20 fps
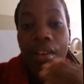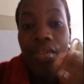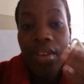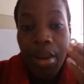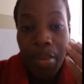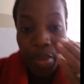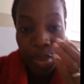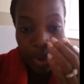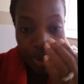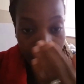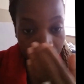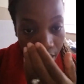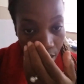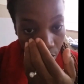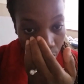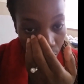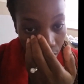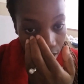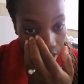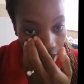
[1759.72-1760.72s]
after birth
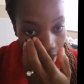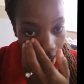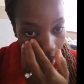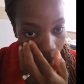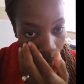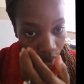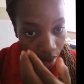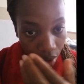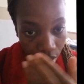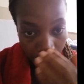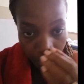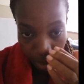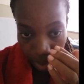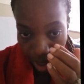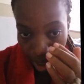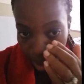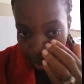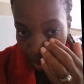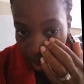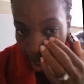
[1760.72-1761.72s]
looks like without
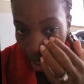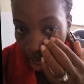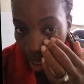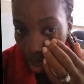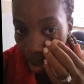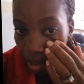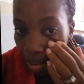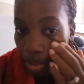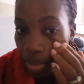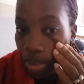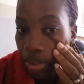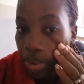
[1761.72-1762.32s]
makeup.